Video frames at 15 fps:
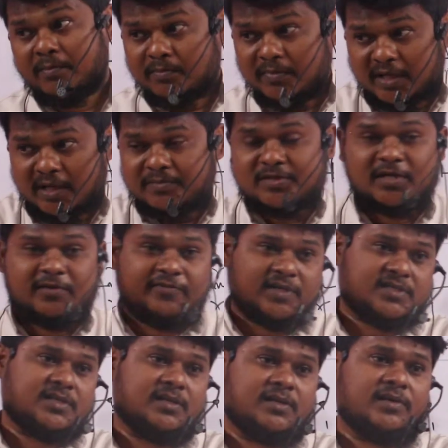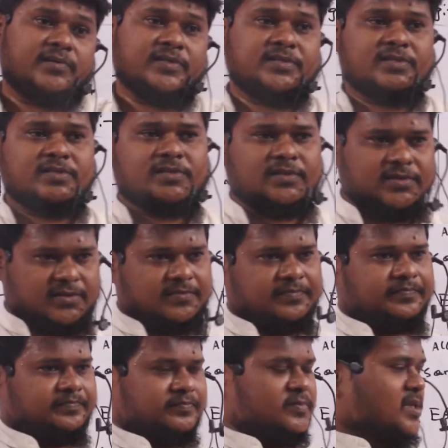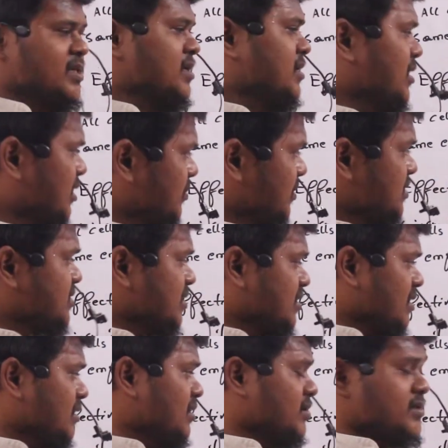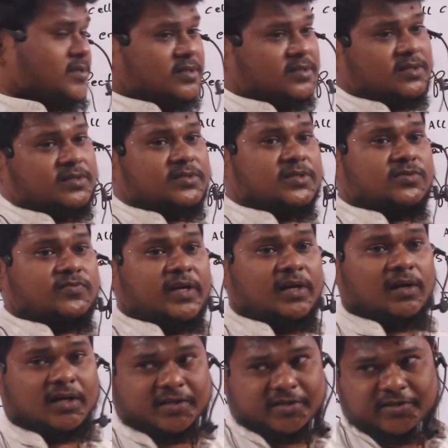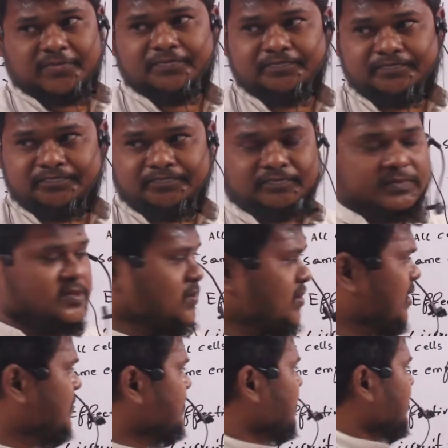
M times of external resistance. It means internal resistance is very large. Okay.